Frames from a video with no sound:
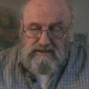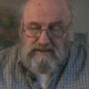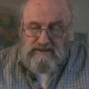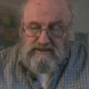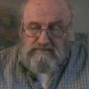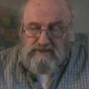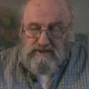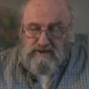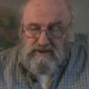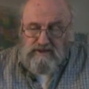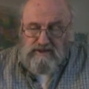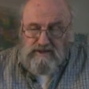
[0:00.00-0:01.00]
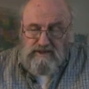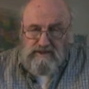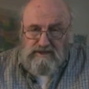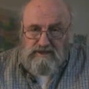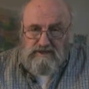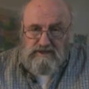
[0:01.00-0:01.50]
supporting
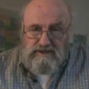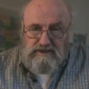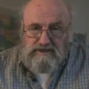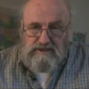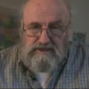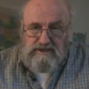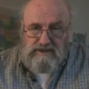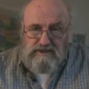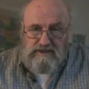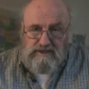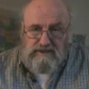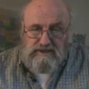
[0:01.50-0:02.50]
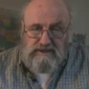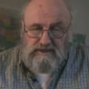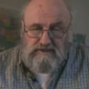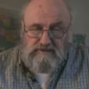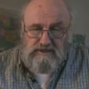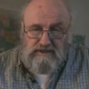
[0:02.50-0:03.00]
their addiction and
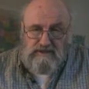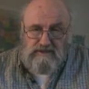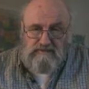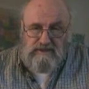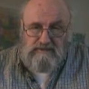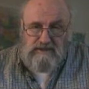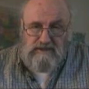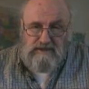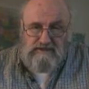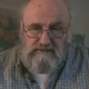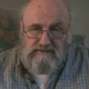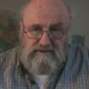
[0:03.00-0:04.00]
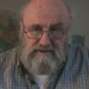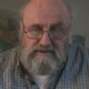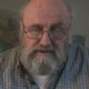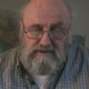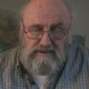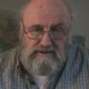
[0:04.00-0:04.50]
continuing to keep them in office.
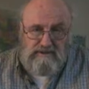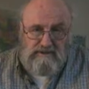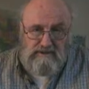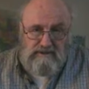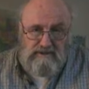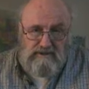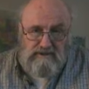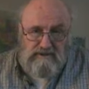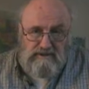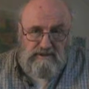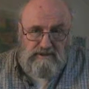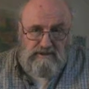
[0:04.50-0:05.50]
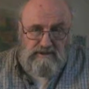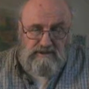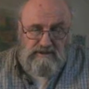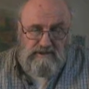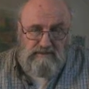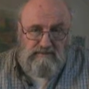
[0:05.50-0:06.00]
At the
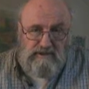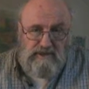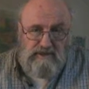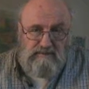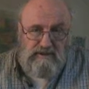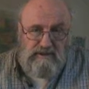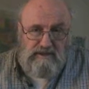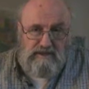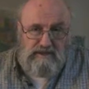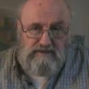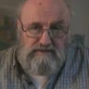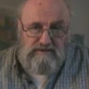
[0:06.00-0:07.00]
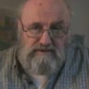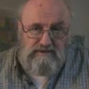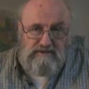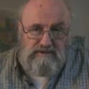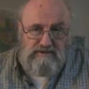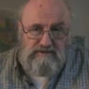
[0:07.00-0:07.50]
same time, I think
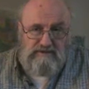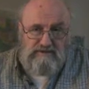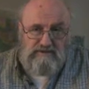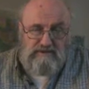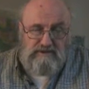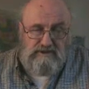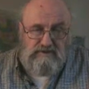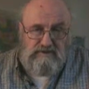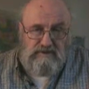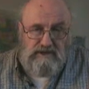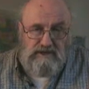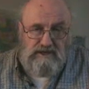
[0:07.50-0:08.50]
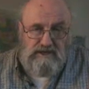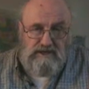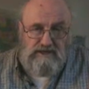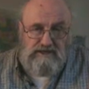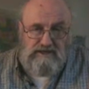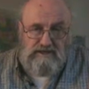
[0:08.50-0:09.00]
it's useful to
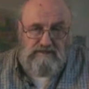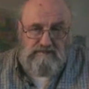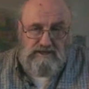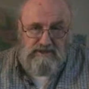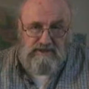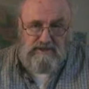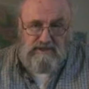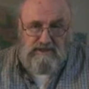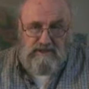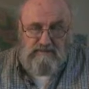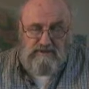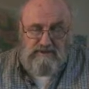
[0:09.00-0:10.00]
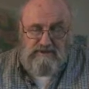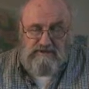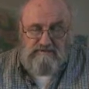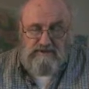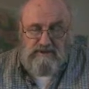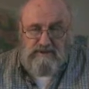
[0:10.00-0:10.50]
recognize that the biggest enablers
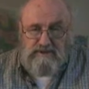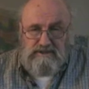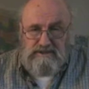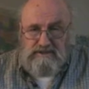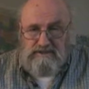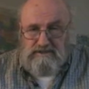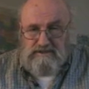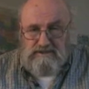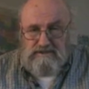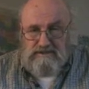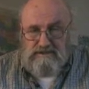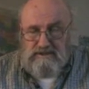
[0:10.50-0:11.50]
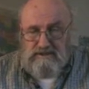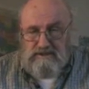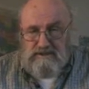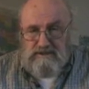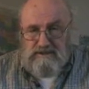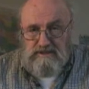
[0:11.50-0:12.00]
of politicians is
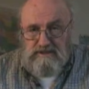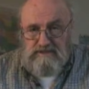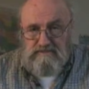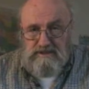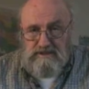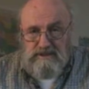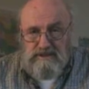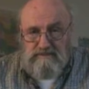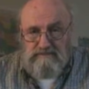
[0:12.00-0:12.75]
or the media.